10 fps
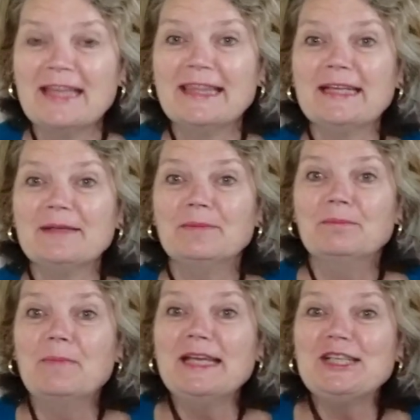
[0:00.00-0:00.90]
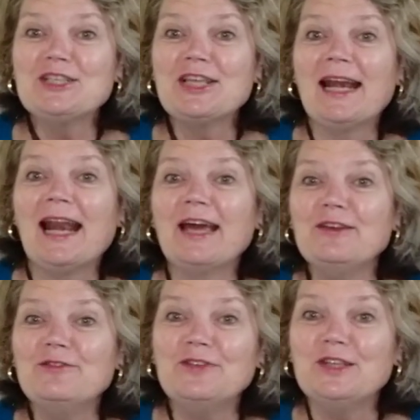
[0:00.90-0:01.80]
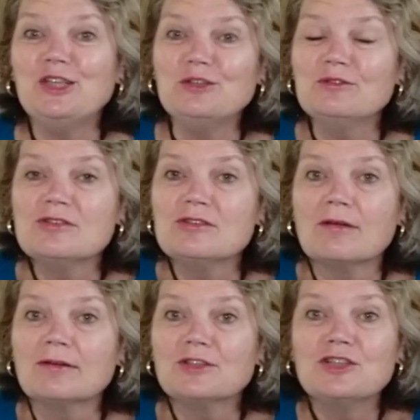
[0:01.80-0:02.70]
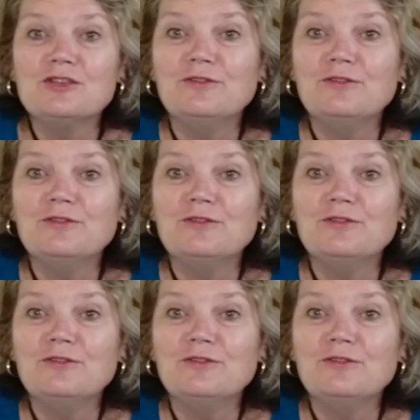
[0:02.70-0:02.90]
That makes the life in you starts to